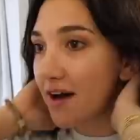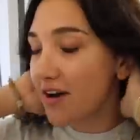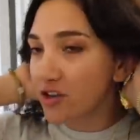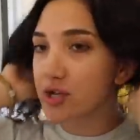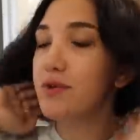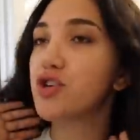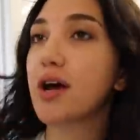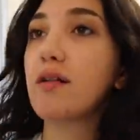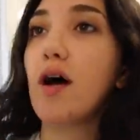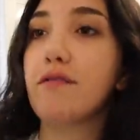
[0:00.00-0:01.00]
I've actually been
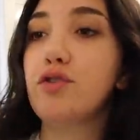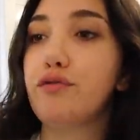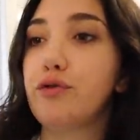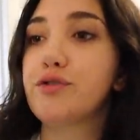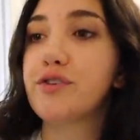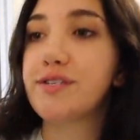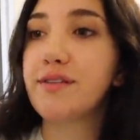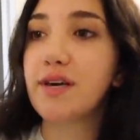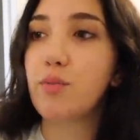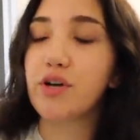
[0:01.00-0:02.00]
trying a lot of new foods
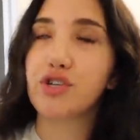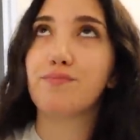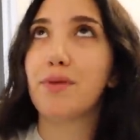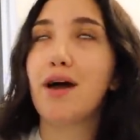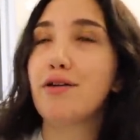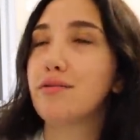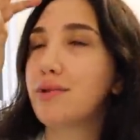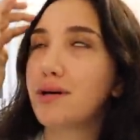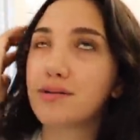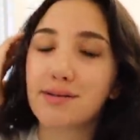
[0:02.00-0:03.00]
recently which I know
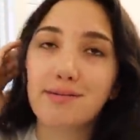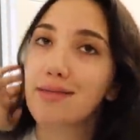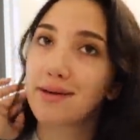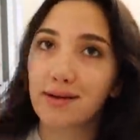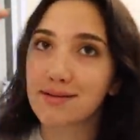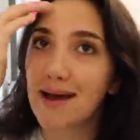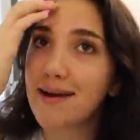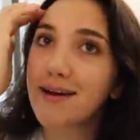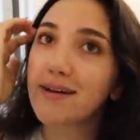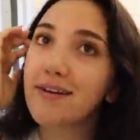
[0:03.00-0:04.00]
like it's nothing
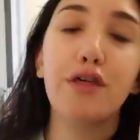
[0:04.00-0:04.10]
exciting.